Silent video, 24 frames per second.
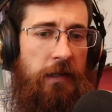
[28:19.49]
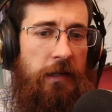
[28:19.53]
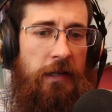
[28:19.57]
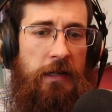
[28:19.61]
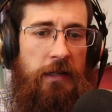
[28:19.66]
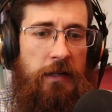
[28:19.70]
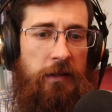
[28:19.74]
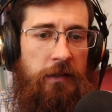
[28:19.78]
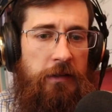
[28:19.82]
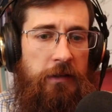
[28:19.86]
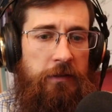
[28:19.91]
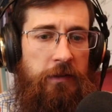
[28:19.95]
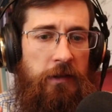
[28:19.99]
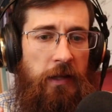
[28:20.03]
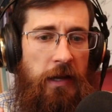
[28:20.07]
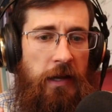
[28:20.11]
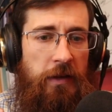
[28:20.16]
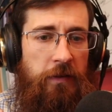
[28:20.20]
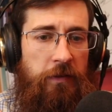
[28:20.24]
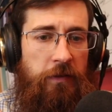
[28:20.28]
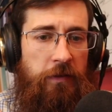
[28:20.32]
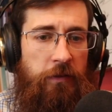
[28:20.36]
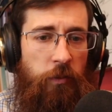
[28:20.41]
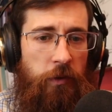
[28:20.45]
and to live a
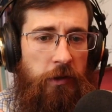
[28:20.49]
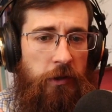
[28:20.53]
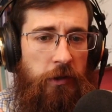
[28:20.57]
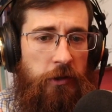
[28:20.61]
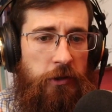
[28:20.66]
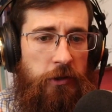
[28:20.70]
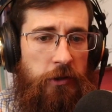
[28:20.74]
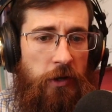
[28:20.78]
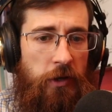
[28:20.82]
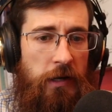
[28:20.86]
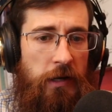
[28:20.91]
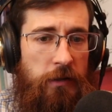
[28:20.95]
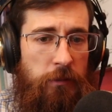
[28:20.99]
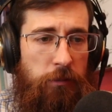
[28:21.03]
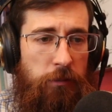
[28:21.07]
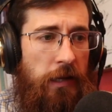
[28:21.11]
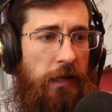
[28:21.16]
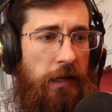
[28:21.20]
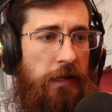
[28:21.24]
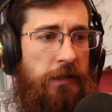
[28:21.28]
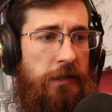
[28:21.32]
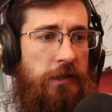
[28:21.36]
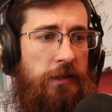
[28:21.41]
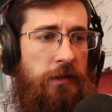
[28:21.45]
life where you're trying to
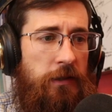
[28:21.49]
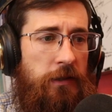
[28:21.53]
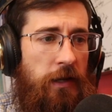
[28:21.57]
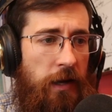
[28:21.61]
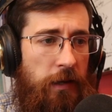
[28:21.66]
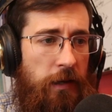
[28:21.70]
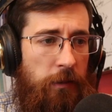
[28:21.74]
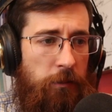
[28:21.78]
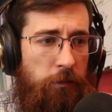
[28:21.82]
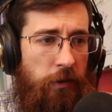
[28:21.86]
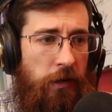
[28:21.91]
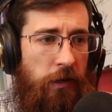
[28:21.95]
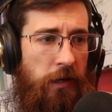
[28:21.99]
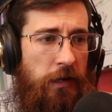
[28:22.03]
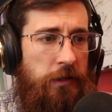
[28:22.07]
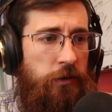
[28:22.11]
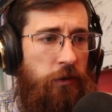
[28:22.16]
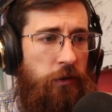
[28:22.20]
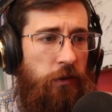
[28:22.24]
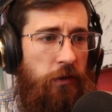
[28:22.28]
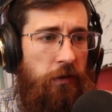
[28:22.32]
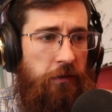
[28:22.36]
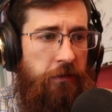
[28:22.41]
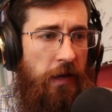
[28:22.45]
bless, not
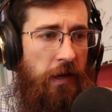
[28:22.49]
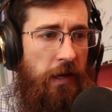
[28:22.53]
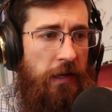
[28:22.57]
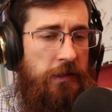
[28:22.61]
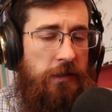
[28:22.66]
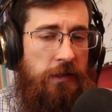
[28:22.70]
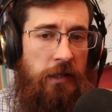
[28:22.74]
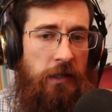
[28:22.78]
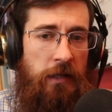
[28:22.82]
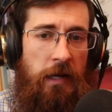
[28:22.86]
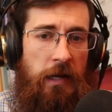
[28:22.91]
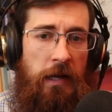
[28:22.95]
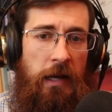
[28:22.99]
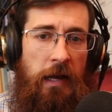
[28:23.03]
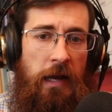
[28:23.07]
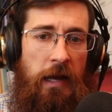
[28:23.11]
impress or invest,